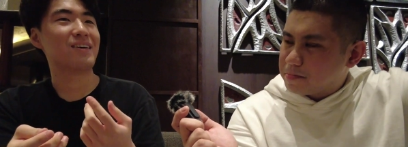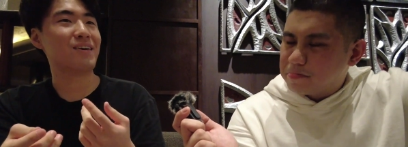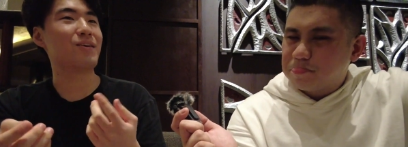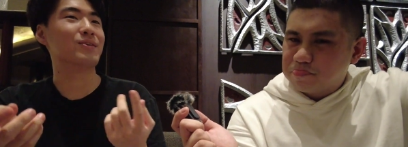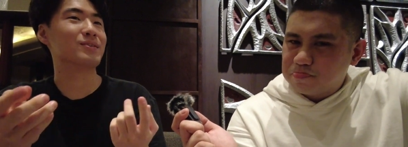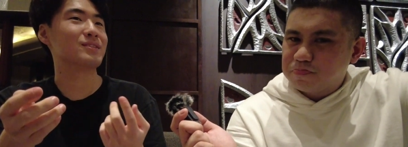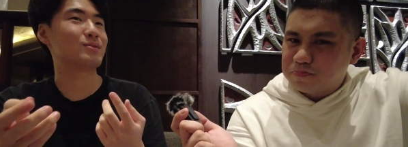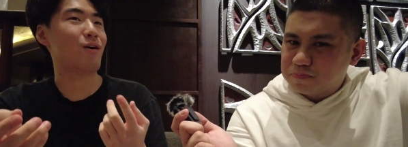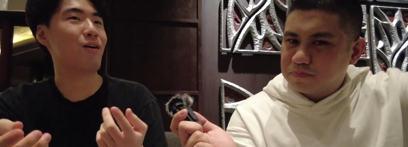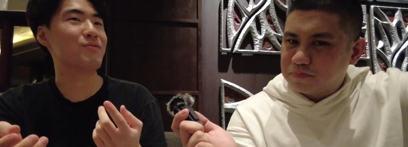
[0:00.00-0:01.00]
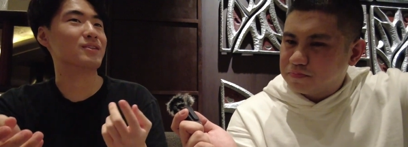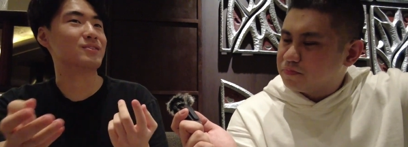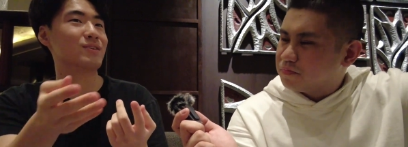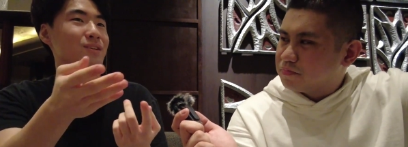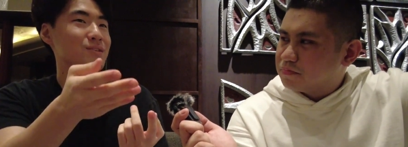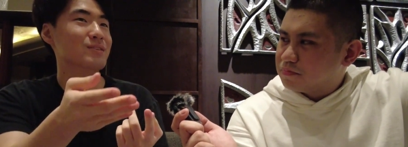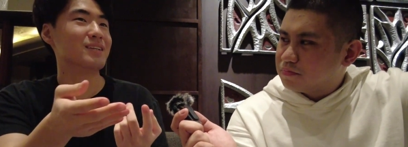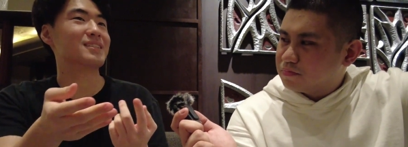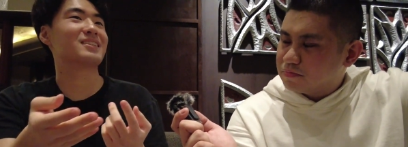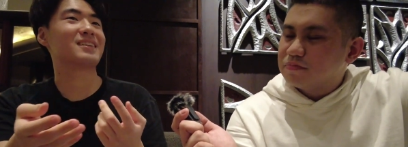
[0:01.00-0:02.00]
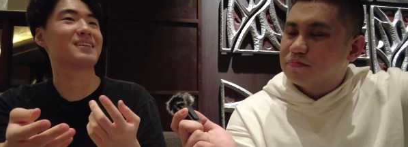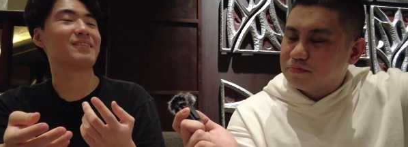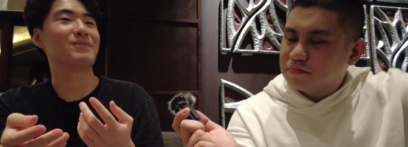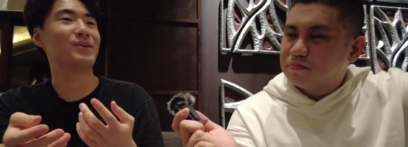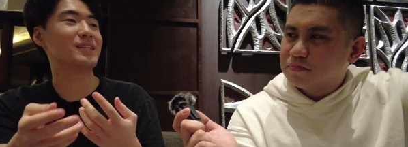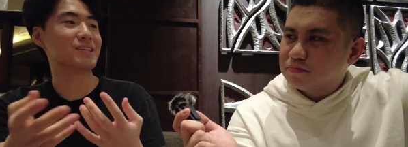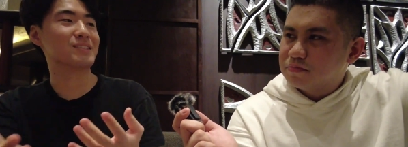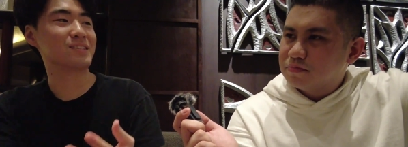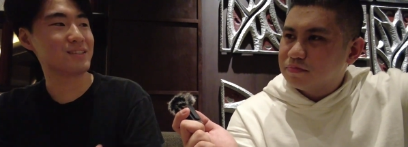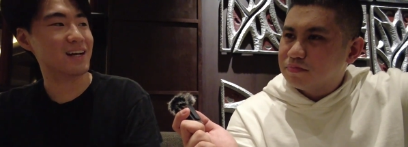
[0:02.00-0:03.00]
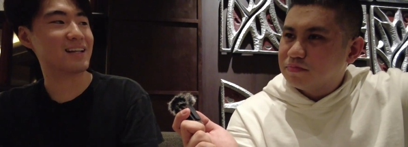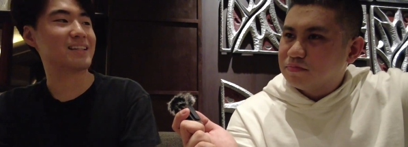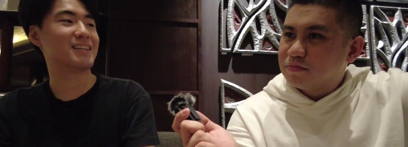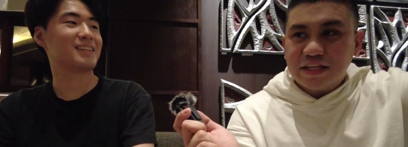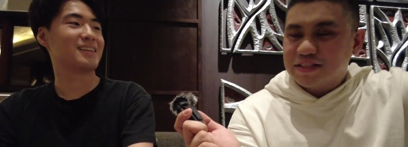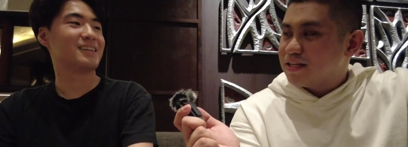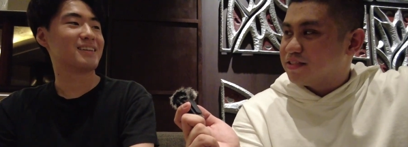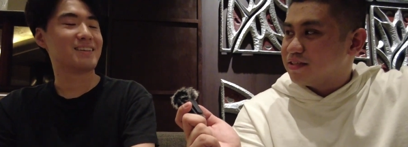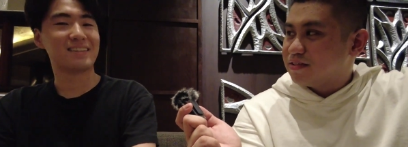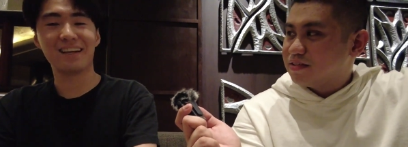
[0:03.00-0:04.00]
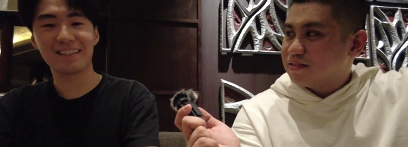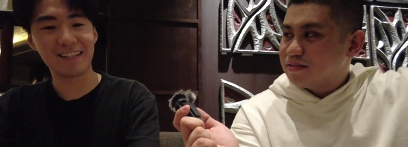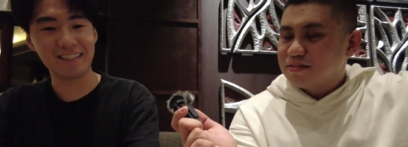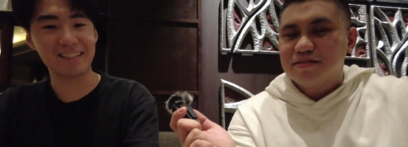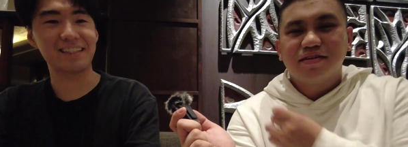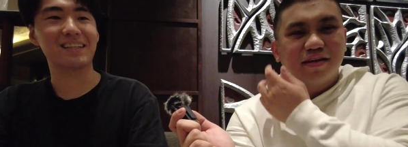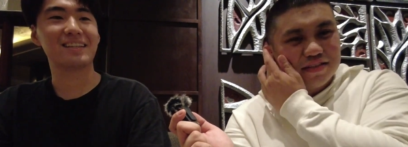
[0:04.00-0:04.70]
Speaker 1: oh, it's so obvious you're gonna do this, but he doesn't do that. Not Sanji. Not Sanji. I